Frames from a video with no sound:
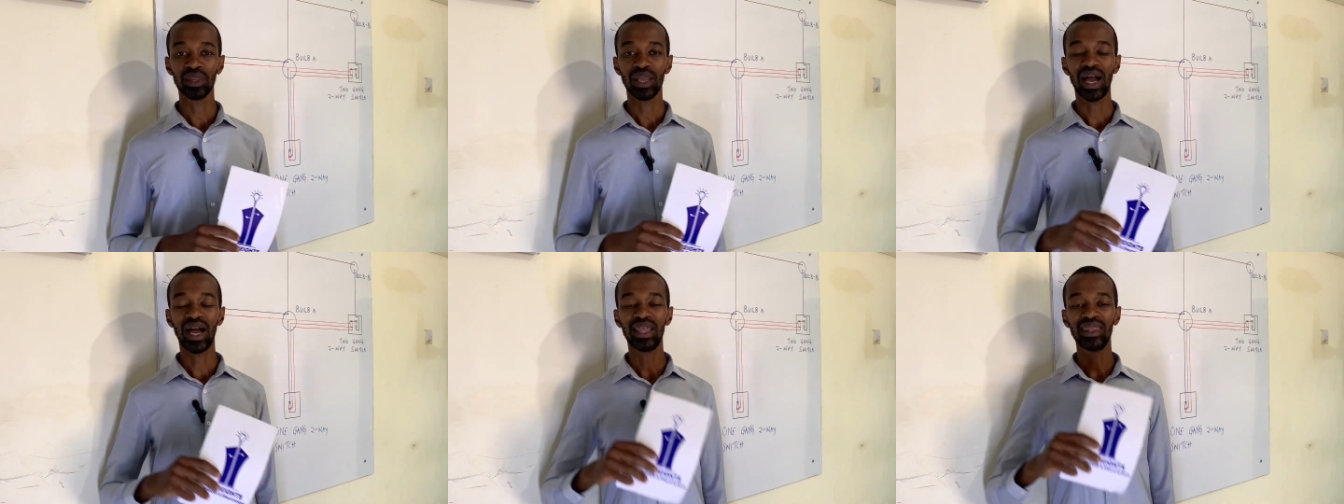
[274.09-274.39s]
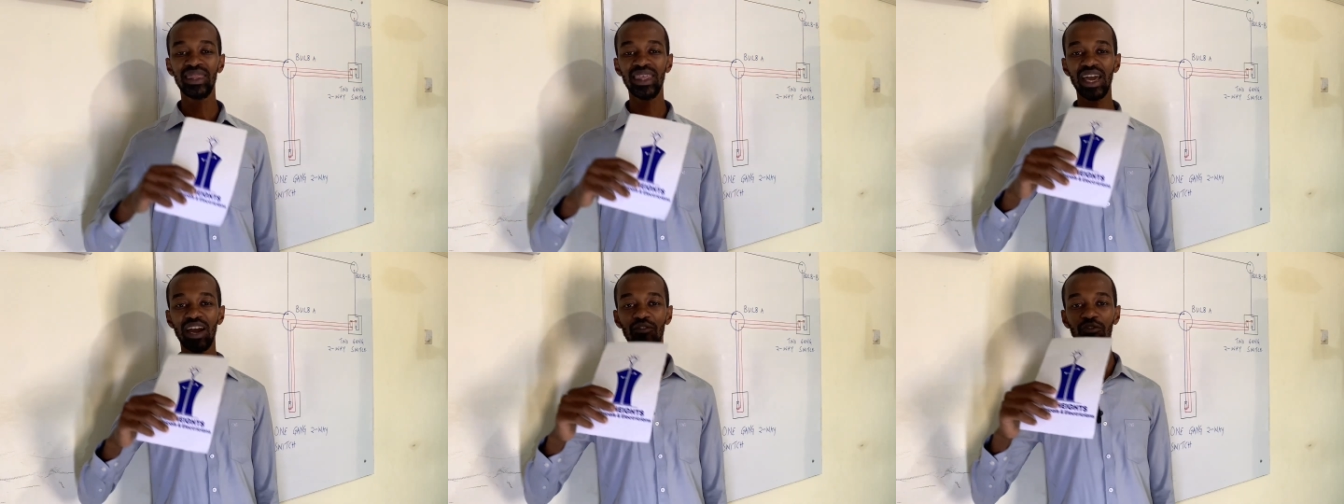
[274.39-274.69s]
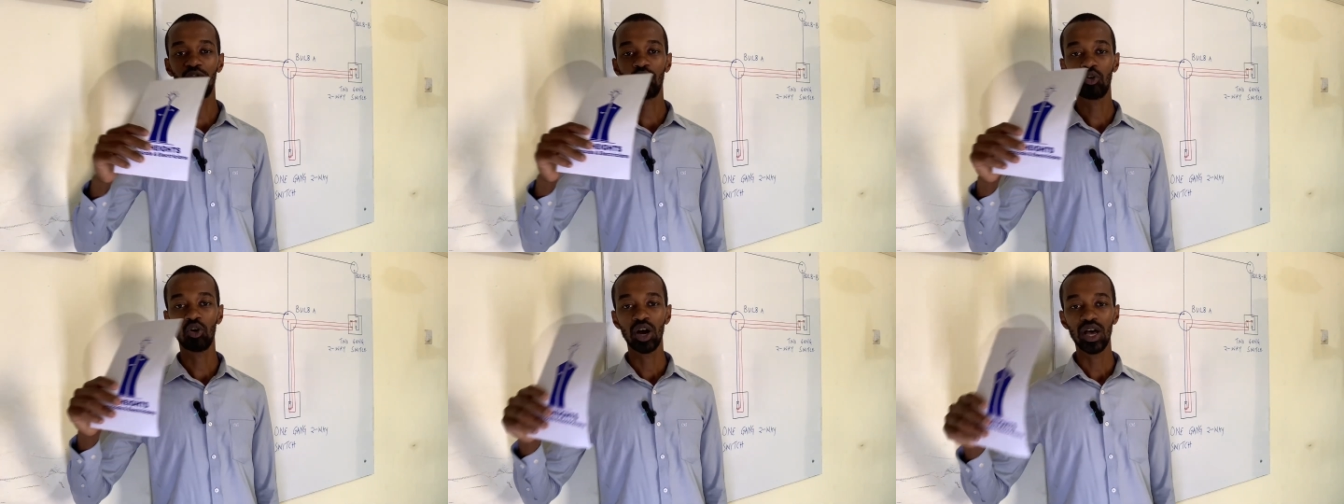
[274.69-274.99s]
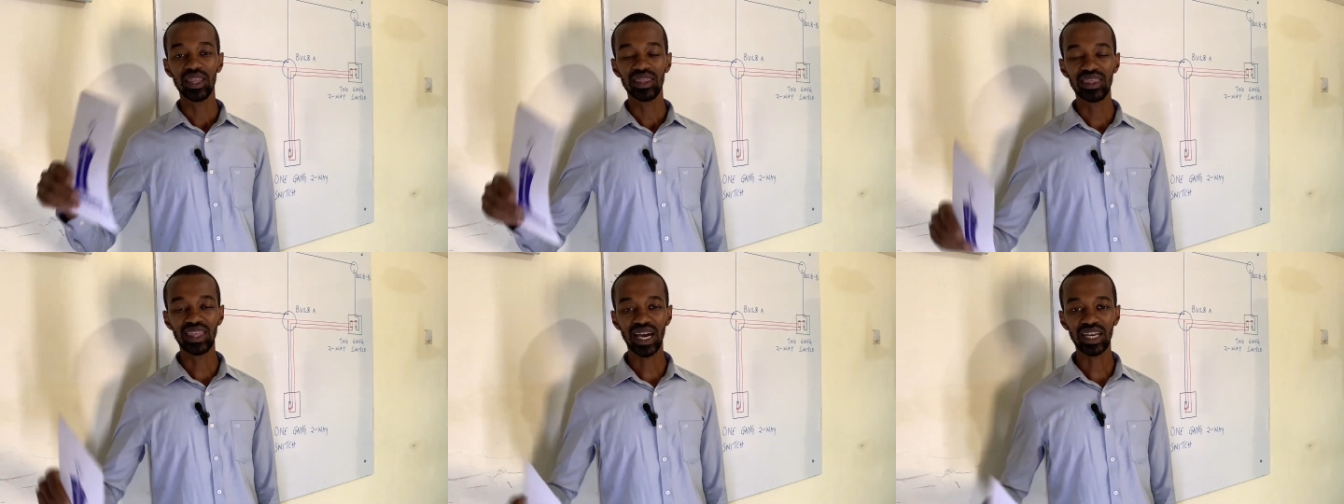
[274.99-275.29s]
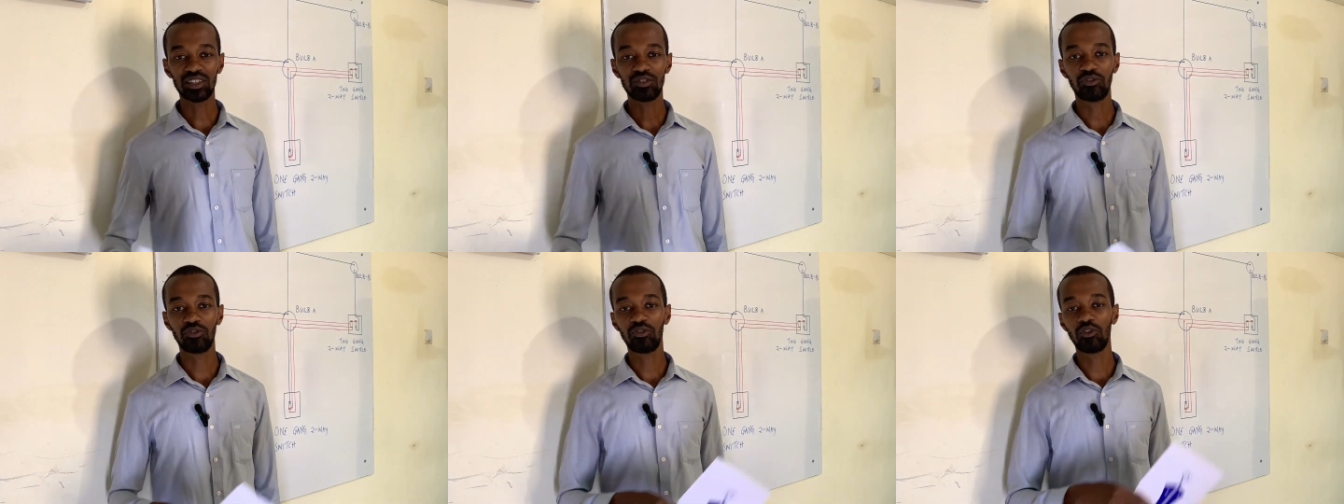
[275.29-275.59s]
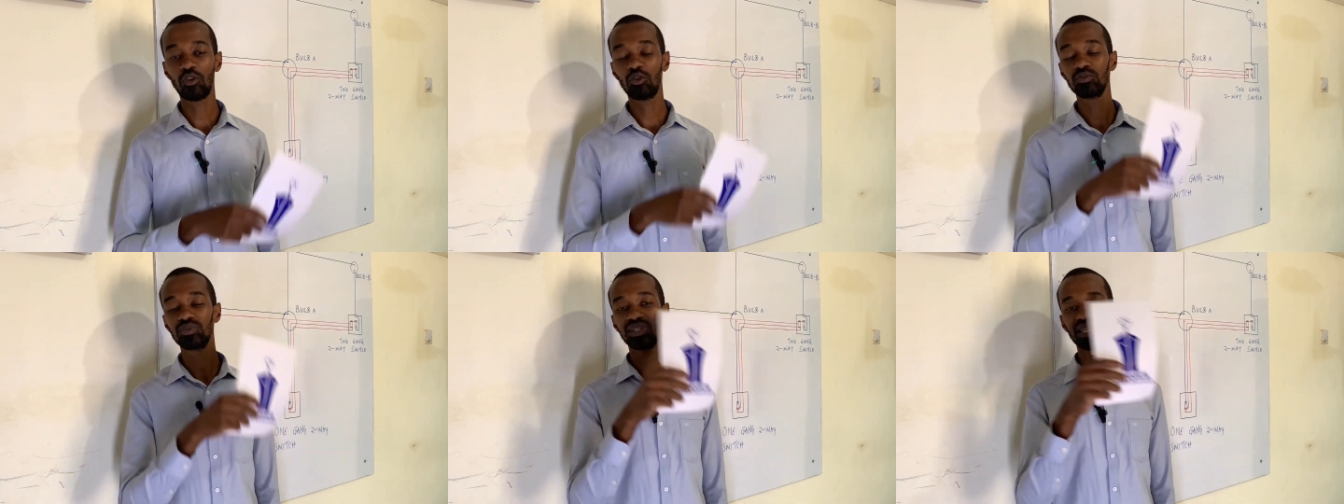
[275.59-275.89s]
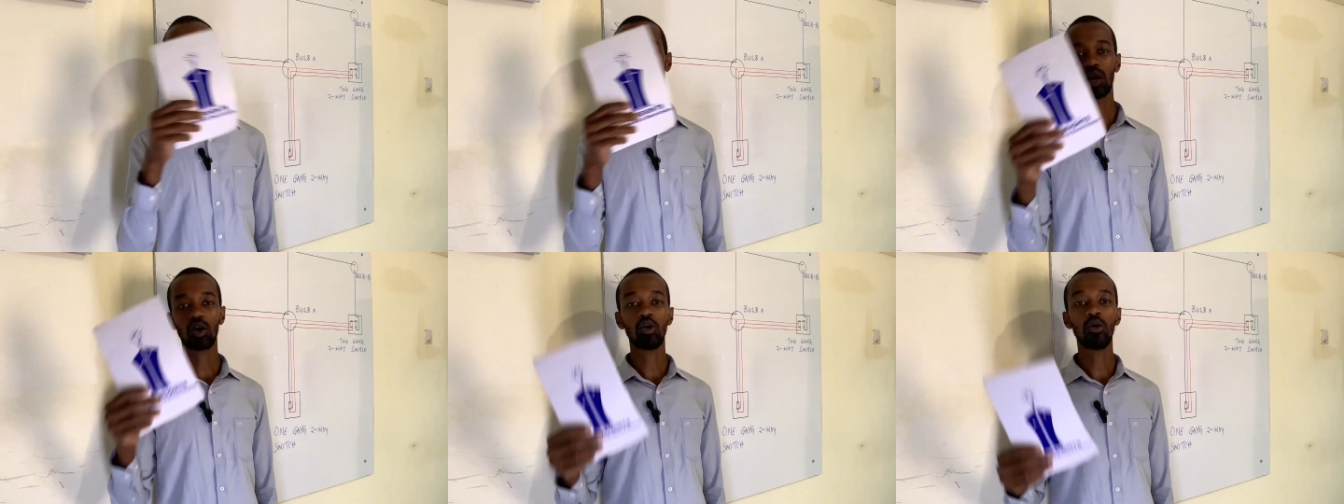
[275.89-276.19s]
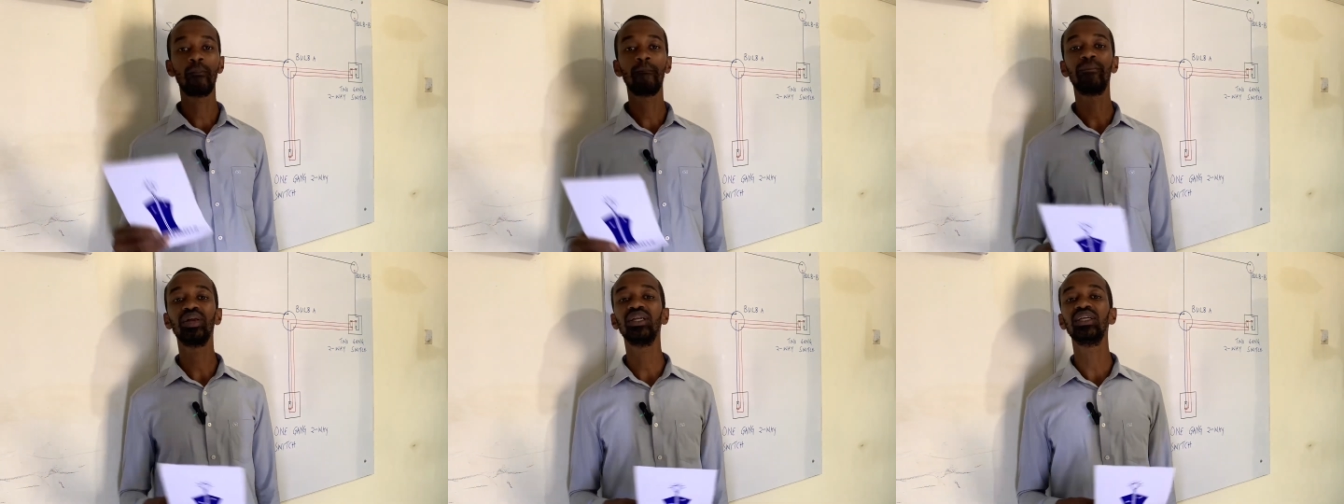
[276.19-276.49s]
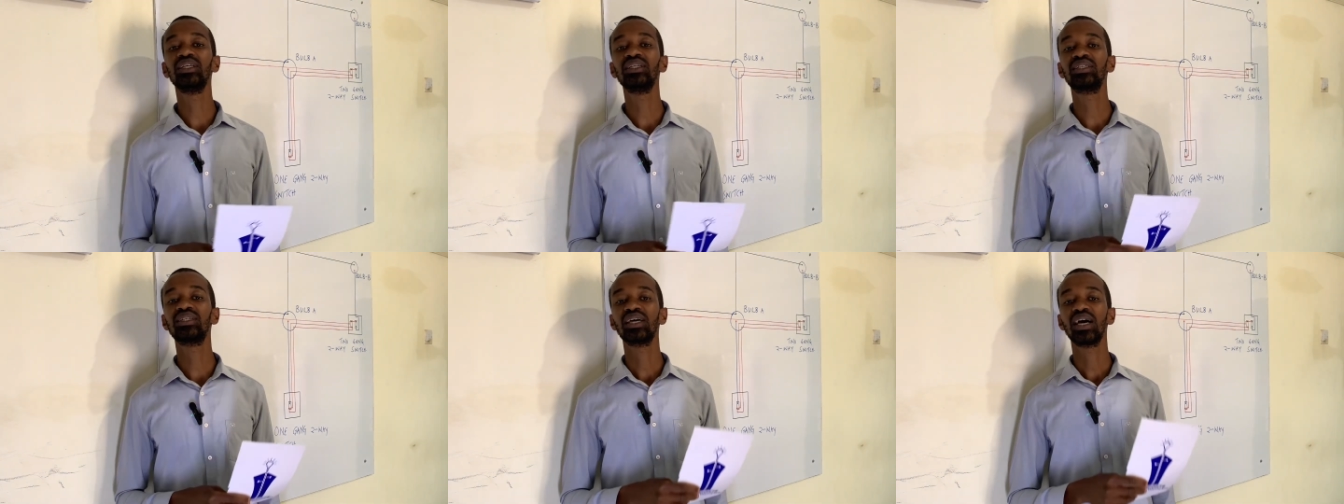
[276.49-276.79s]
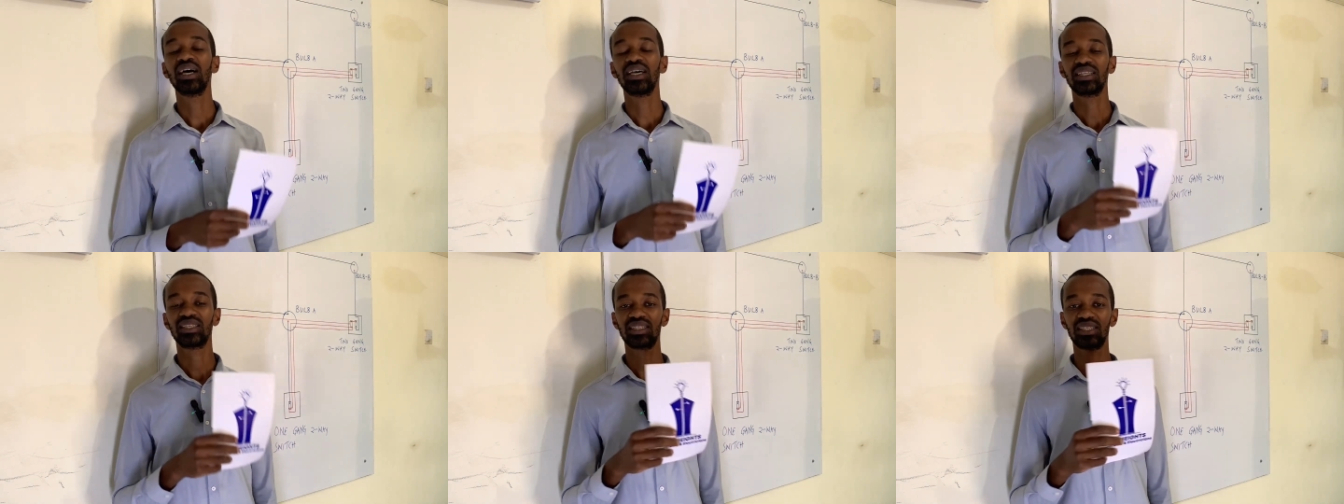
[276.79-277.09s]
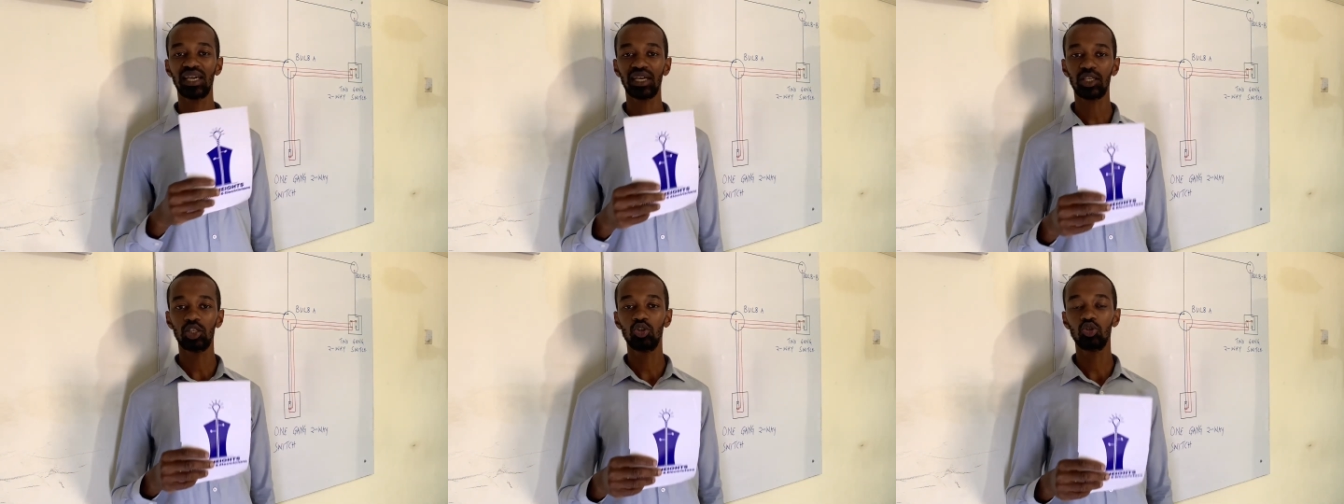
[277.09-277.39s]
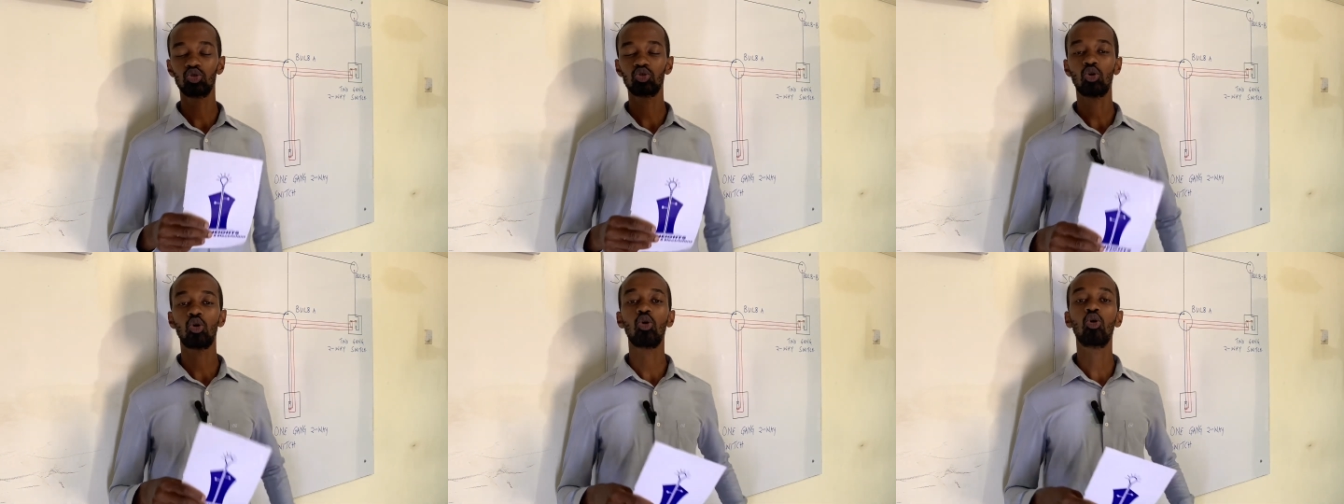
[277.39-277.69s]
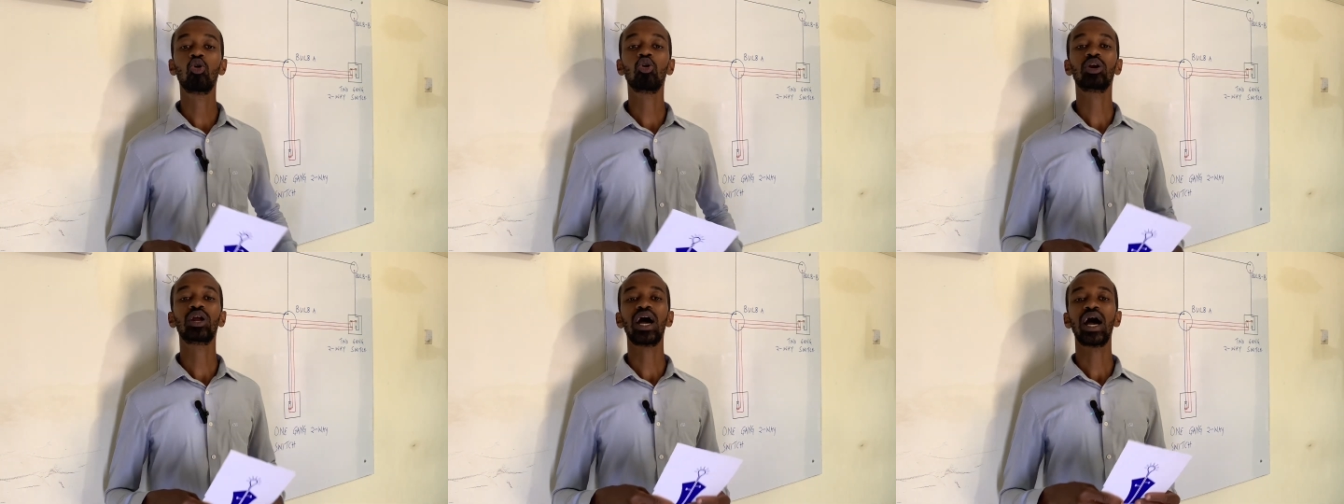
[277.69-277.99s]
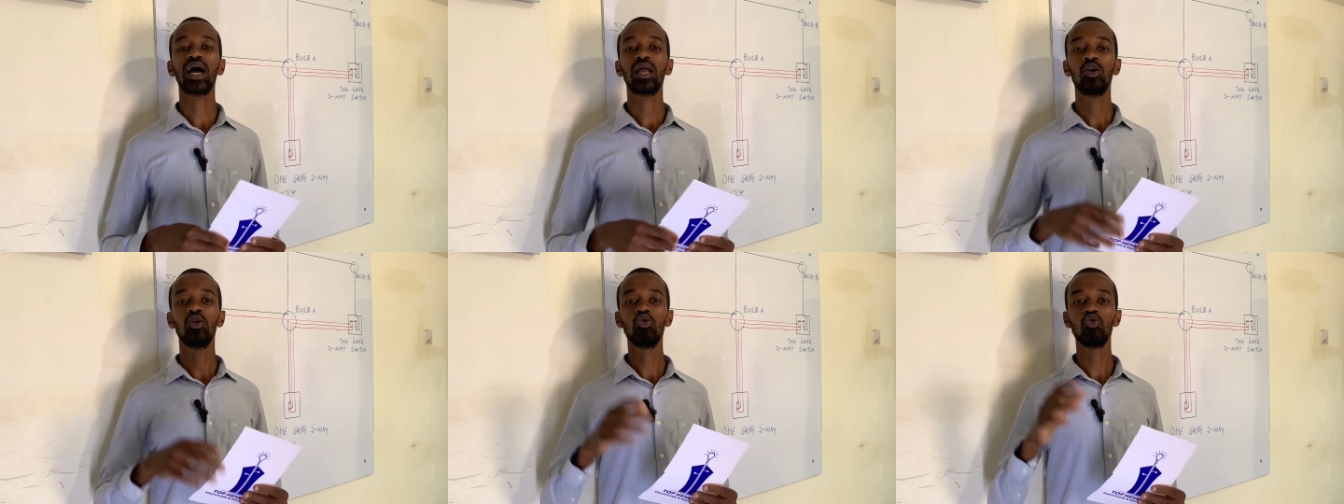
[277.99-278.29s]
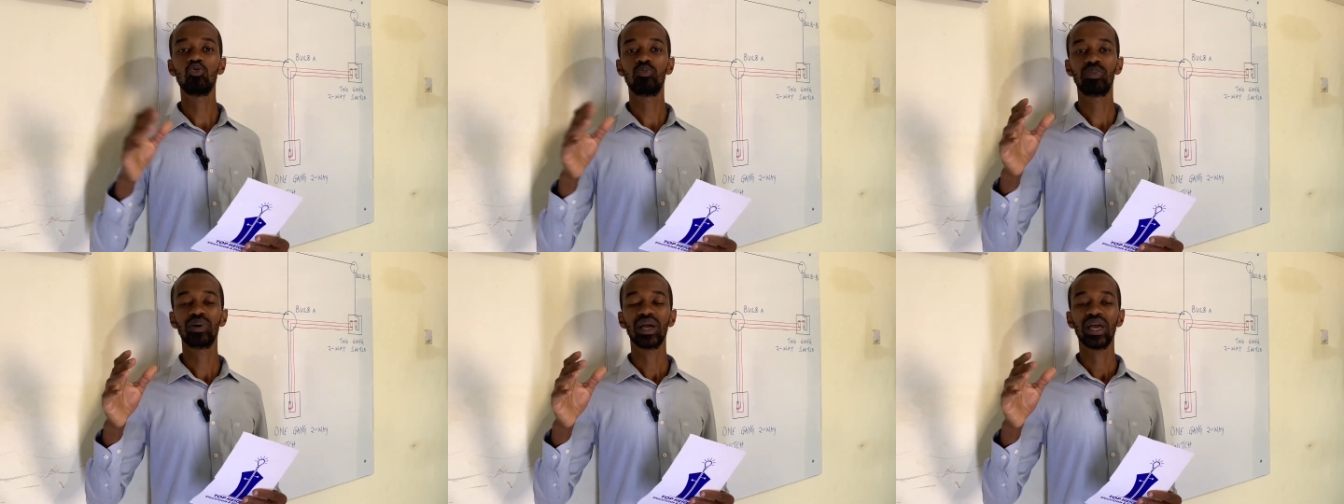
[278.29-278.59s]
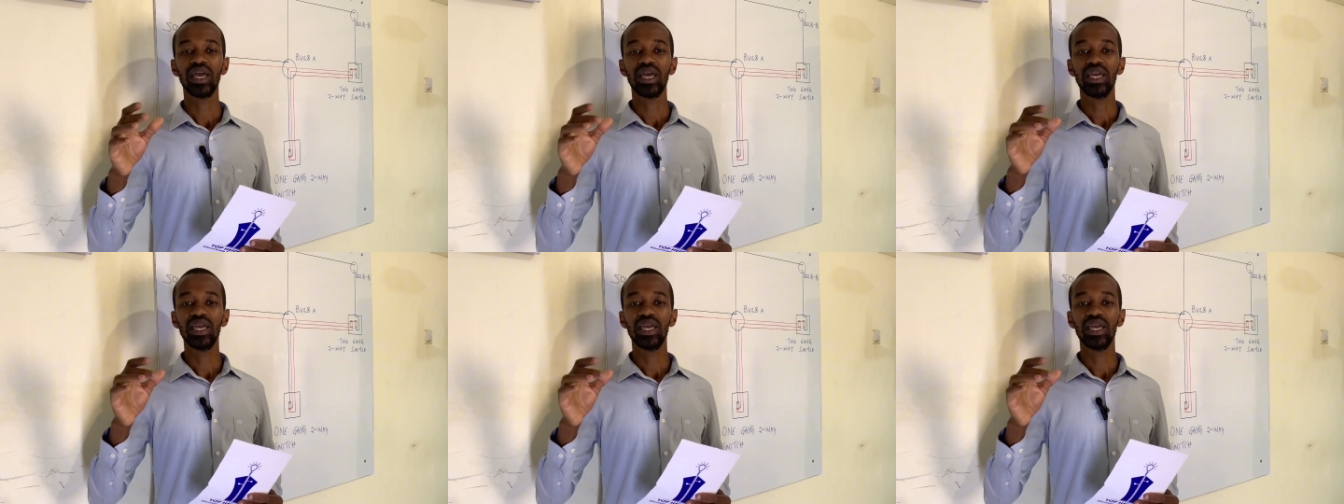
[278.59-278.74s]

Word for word: And therefore, that forms a complete circuit or a loop.